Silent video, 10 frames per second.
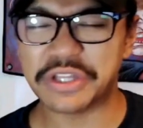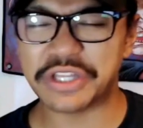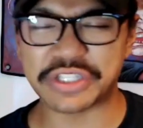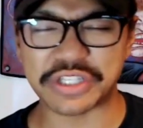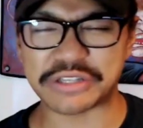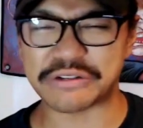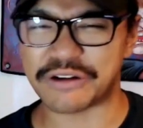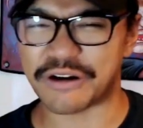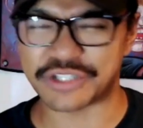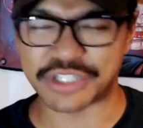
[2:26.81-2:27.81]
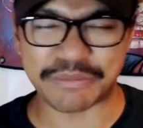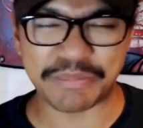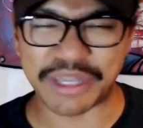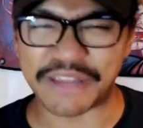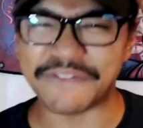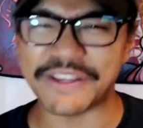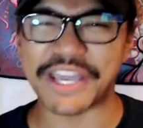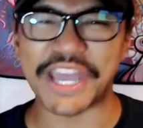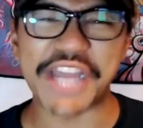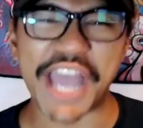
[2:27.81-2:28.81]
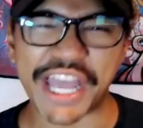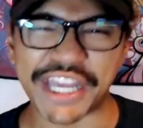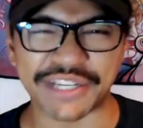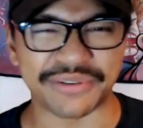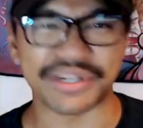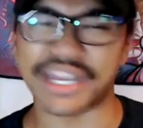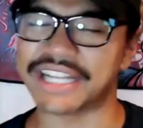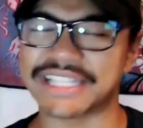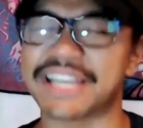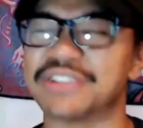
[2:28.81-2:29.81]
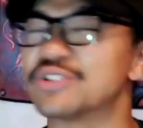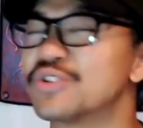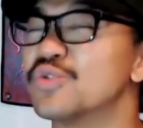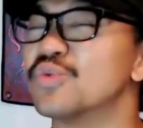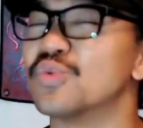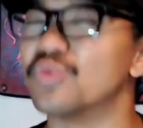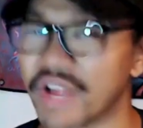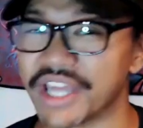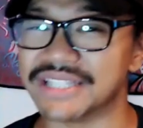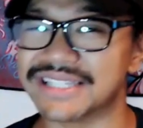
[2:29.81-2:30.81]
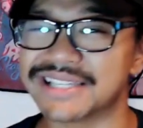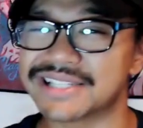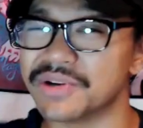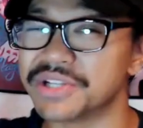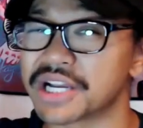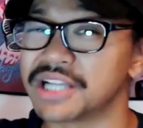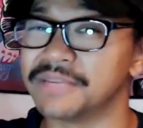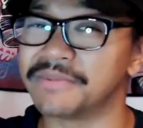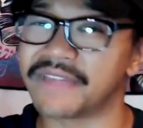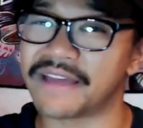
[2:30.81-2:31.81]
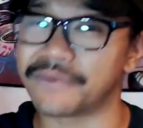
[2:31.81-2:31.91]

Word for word: They just are just beefy and angry, and it sounds great. So here's a clip of that